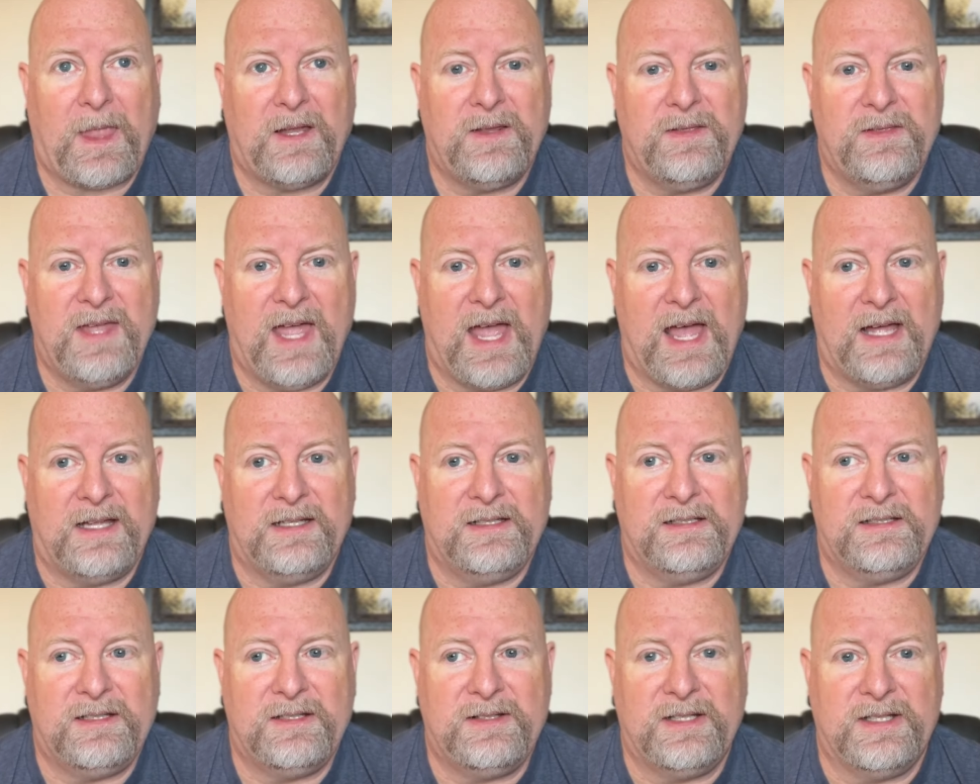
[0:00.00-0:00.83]

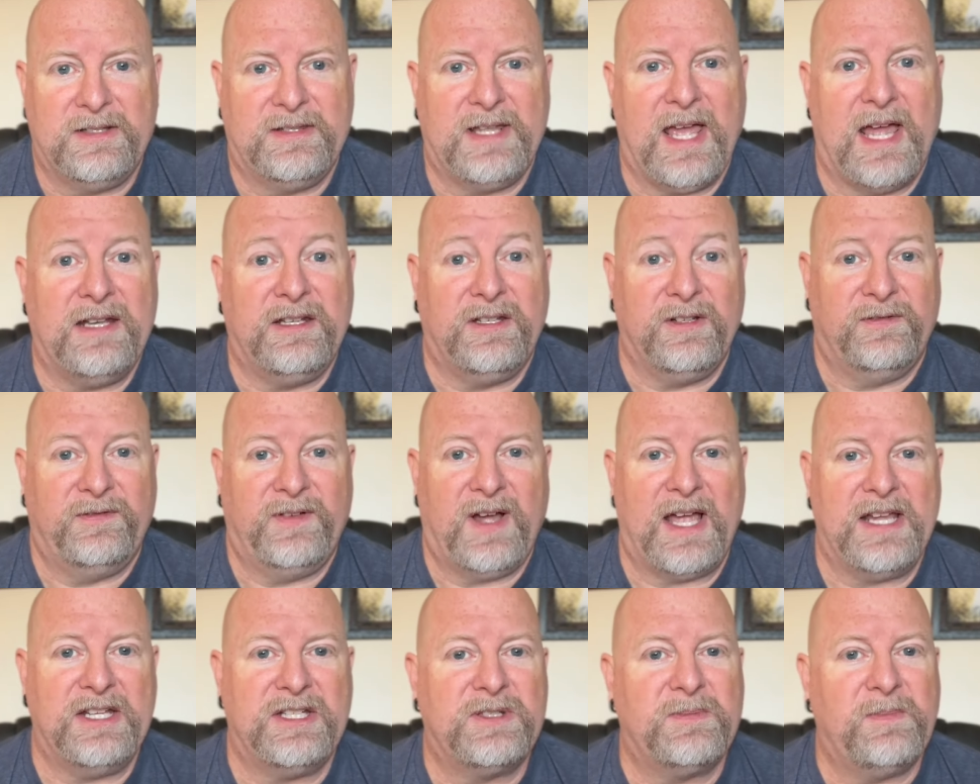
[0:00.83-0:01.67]
that that that
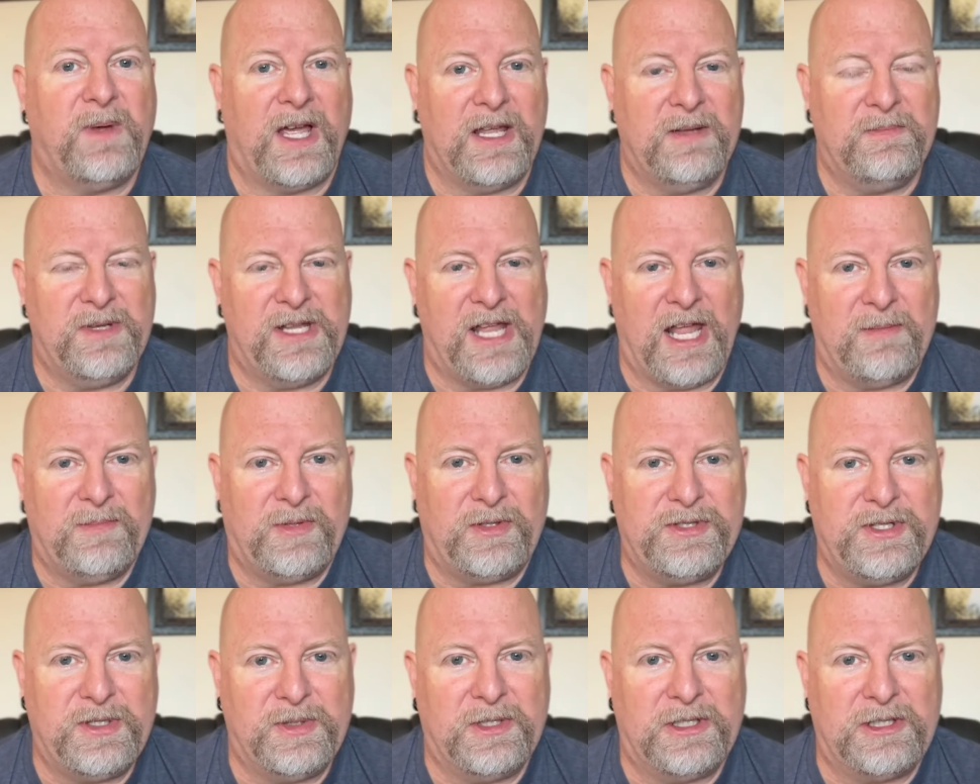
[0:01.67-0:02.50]
device might be
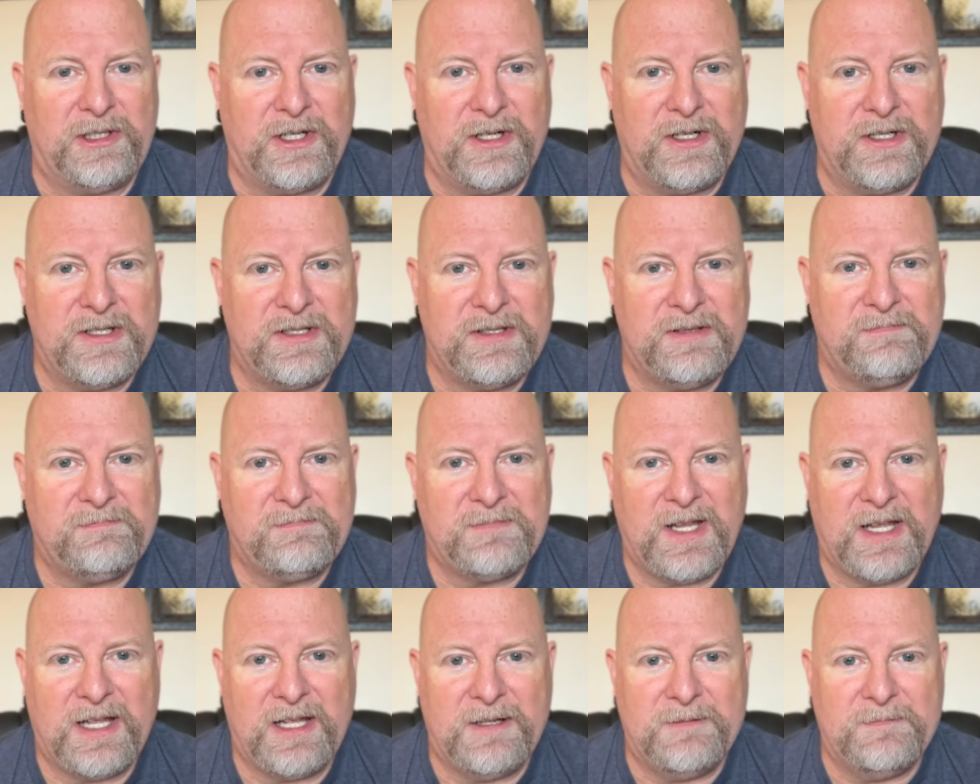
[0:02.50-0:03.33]
able to alert
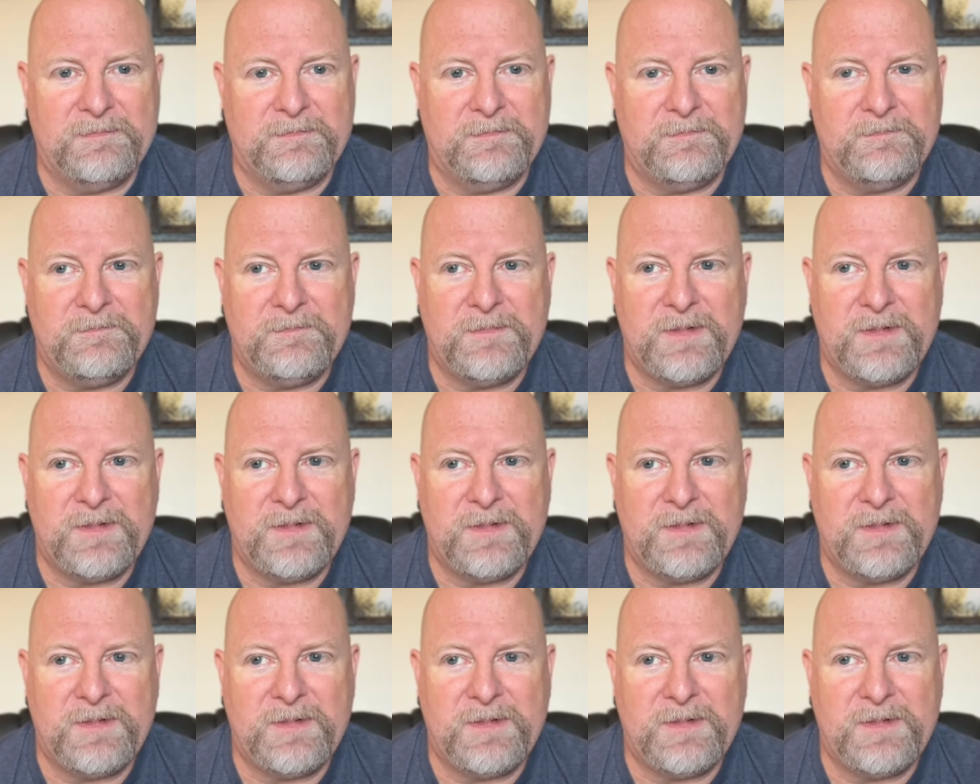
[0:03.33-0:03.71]
um,